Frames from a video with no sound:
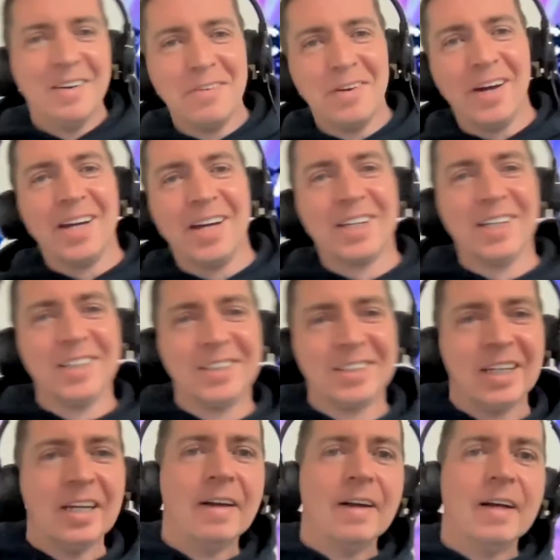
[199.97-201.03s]
Very good.
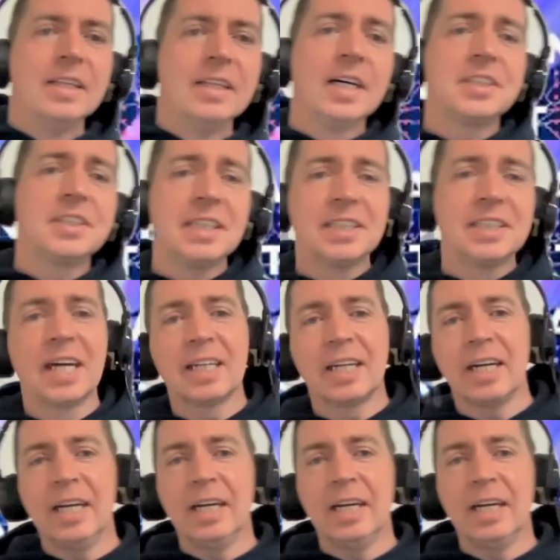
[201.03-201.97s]
This is like